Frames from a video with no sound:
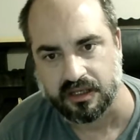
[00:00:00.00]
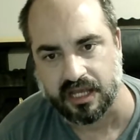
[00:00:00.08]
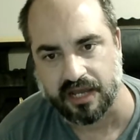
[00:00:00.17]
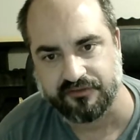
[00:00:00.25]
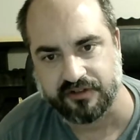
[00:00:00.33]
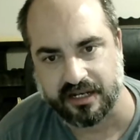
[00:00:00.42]

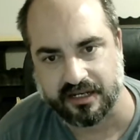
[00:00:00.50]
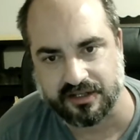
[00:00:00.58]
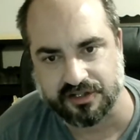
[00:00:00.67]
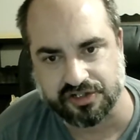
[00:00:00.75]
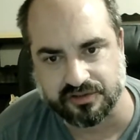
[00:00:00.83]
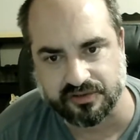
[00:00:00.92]
After that
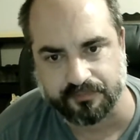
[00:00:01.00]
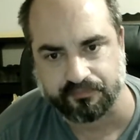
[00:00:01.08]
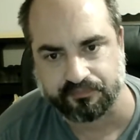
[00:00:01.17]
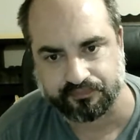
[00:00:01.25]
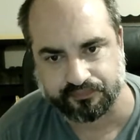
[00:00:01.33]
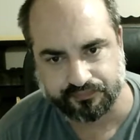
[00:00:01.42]
initial
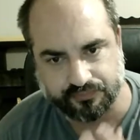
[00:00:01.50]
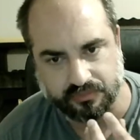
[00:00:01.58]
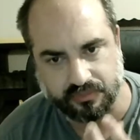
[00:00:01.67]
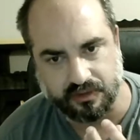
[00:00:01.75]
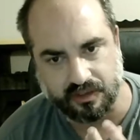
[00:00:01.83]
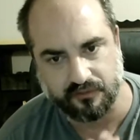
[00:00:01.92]

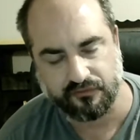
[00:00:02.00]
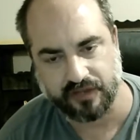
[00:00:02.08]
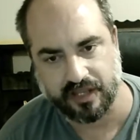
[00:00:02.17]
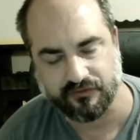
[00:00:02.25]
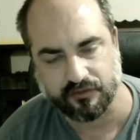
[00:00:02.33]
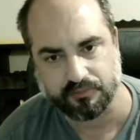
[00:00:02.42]

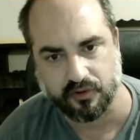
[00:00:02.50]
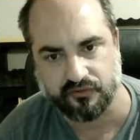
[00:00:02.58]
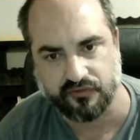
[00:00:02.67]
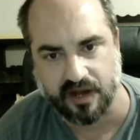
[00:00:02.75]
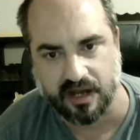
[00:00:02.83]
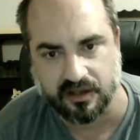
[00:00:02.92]
flavor
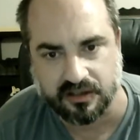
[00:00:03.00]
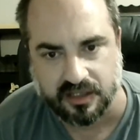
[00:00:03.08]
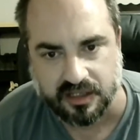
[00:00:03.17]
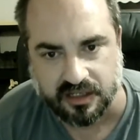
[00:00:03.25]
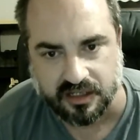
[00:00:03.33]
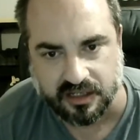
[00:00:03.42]
profile
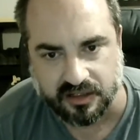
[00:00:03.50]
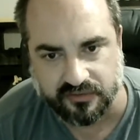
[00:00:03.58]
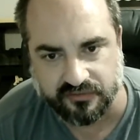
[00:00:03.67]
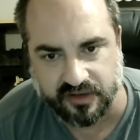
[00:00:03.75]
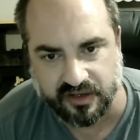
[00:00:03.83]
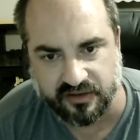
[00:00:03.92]

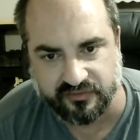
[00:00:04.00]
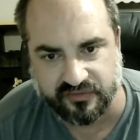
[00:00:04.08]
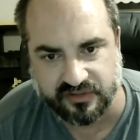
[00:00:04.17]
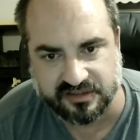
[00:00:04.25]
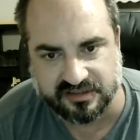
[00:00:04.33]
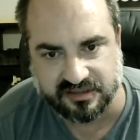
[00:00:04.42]
of
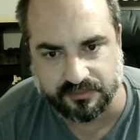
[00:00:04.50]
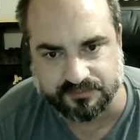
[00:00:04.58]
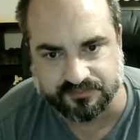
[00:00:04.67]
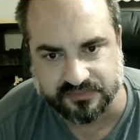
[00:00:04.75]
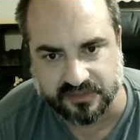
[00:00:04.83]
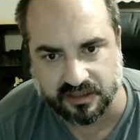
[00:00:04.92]

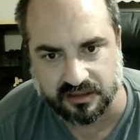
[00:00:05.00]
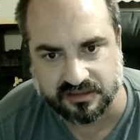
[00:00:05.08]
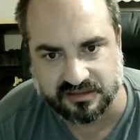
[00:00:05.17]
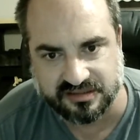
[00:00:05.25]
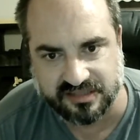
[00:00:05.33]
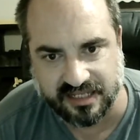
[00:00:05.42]

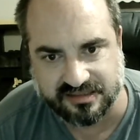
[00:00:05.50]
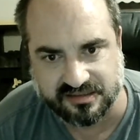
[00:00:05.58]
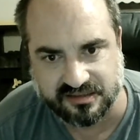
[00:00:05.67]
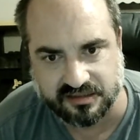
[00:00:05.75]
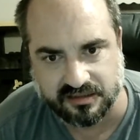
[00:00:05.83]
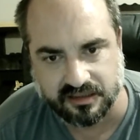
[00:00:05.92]

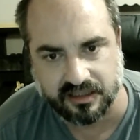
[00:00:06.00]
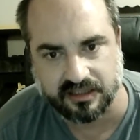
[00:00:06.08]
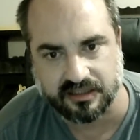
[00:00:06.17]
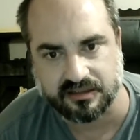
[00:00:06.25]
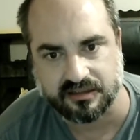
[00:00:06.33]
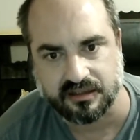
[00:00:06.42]
zest
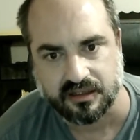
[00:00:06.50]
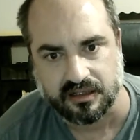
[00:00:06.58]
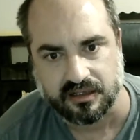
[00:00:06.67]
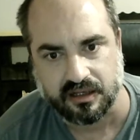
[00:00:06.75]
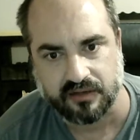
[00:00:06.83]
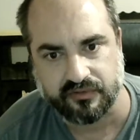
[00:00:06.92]
and
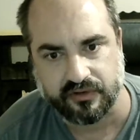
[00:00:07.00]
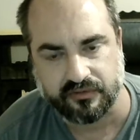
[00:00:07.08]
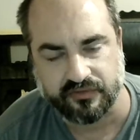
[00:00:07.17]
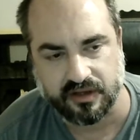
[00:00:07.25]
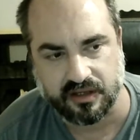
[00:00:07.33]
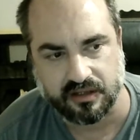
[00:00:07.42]

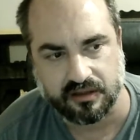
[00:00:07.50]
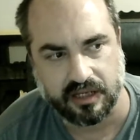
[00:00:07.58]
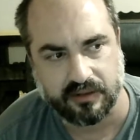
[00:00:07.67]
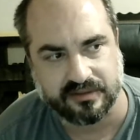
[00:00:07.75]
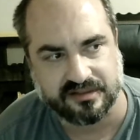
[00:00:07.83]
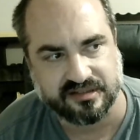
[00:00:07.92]
of I
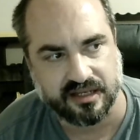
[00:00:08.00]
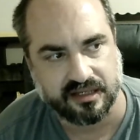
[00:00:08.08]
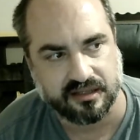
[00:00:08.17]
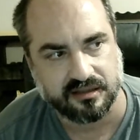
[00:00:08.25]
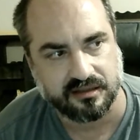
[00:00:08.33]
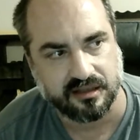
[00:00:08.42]
would say,
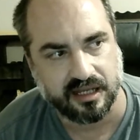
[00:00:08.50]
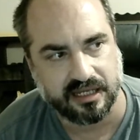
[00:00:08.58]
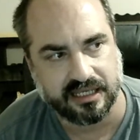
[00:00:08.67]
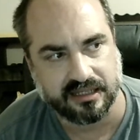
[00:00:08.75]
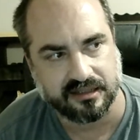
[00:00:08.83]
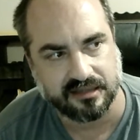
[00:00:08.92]
I
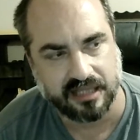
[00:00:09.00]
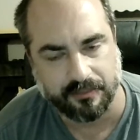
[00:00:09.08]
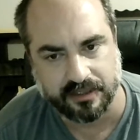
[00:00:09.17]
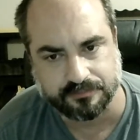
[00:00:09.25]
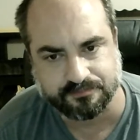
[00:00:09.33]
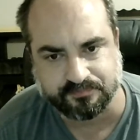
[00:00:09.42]
get
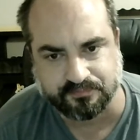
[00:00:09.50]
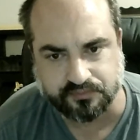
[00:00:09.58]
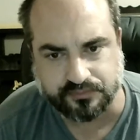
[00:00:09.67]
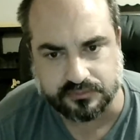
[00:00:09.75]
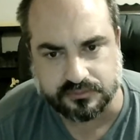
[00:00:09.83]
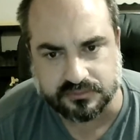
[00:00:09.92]
lemon,
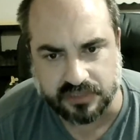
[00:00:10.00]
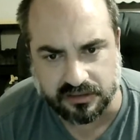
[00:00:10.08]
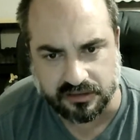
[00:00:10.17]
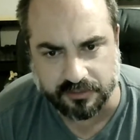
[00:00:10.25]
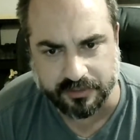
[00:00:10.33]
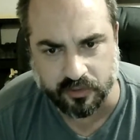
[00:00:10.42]
a
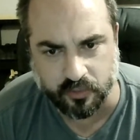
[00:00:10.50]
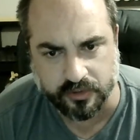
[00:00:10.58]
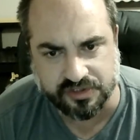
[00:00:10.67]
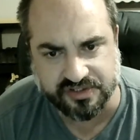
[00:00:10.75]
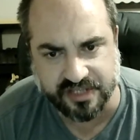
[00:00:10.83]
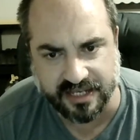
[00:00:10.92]
little bit of
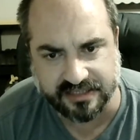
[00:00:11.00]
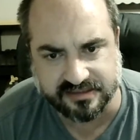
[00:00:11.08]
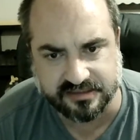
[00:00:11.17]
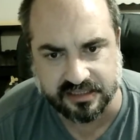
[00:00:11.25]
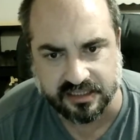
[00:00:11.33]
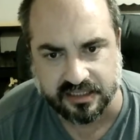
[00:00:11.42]
orange
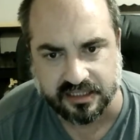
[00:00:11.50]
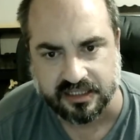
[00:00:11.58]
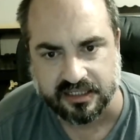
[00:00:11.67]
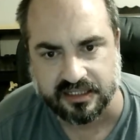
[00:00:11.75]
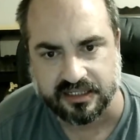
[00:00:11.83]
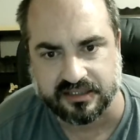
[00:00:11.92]
zest.
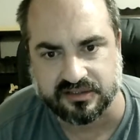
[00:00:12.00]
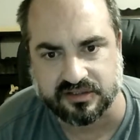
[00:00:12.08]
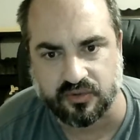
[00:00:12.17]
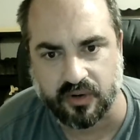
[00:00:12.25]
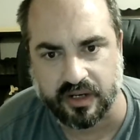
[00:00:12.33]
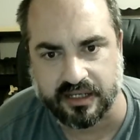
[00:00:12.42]
It's
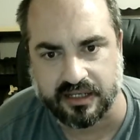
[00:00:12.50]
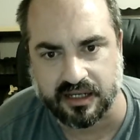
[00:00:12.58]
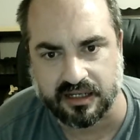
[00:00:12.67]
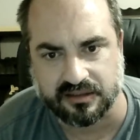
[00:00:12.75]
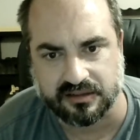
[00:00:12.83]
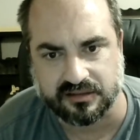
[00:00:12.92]
quite
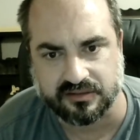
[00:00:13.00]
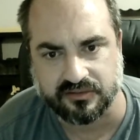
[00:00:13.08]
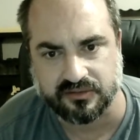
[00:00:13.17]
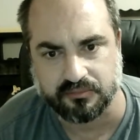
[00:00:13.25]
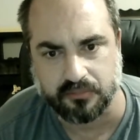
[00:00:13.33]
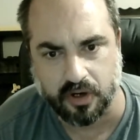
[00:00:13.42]
a
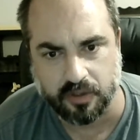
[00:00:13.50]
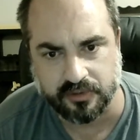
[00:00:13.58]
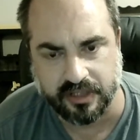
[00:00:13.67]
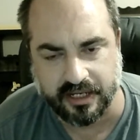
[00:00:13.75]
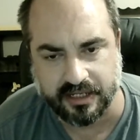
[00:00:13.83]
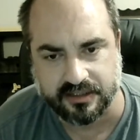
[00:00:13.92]
little
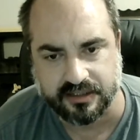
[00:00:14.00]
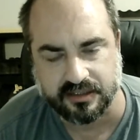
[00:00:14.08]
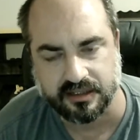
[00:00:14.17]
marmalade.